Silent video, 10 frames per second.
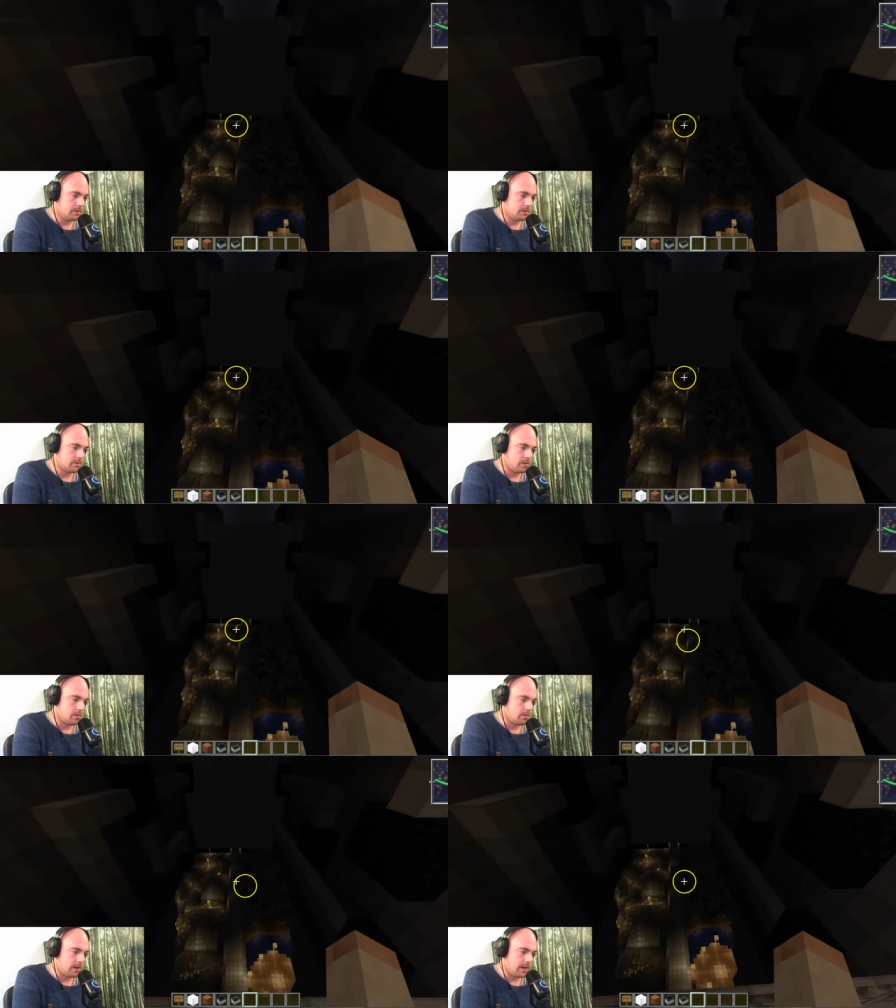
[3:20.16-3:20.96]

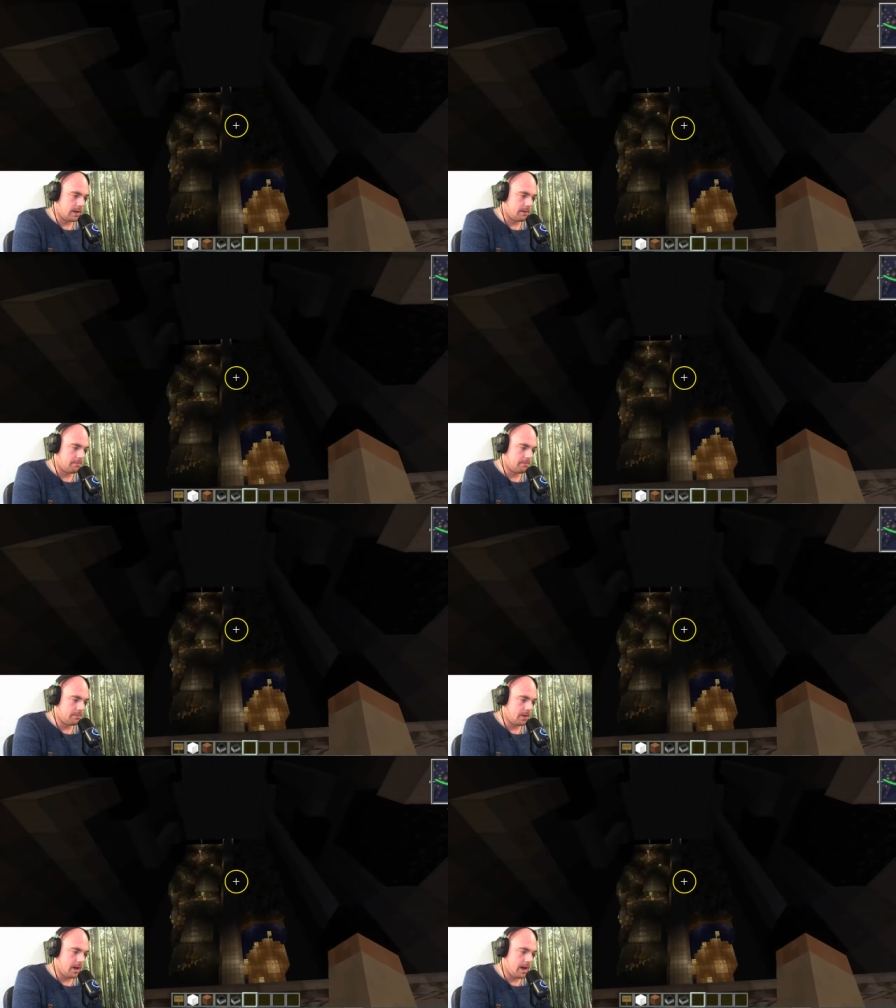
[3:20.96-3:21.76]
So, uh,
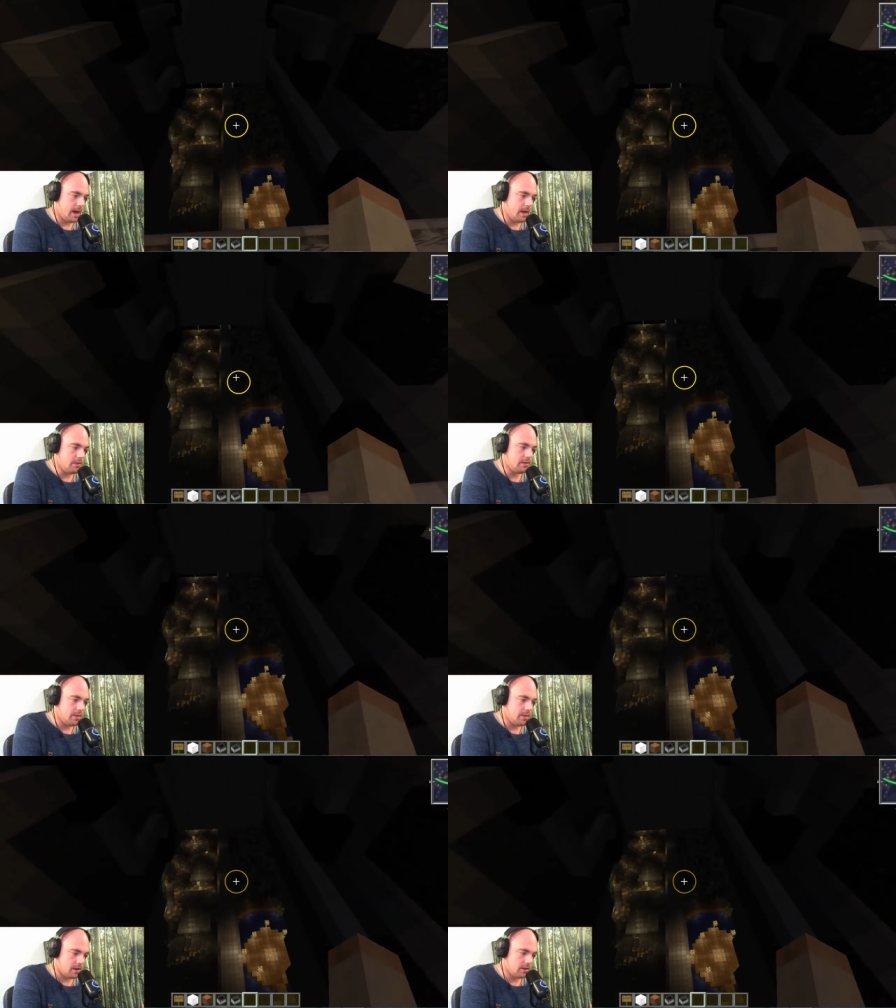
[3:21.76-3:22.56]
I
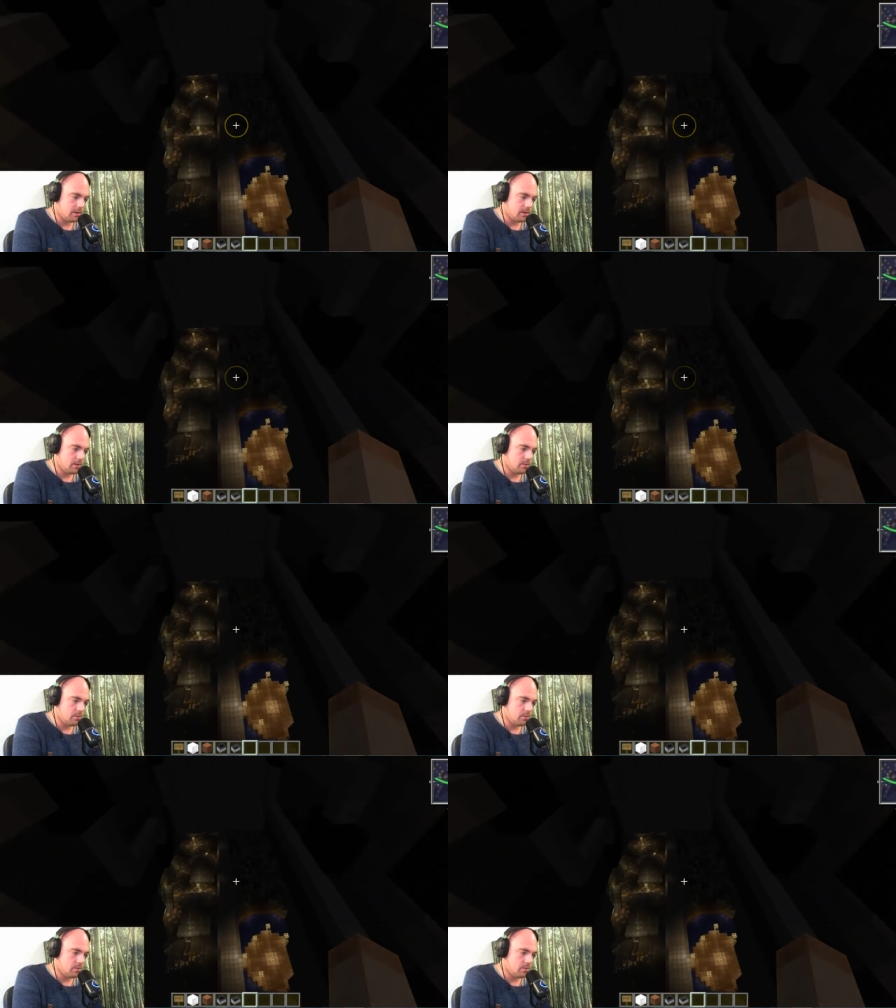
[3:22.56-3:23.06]
think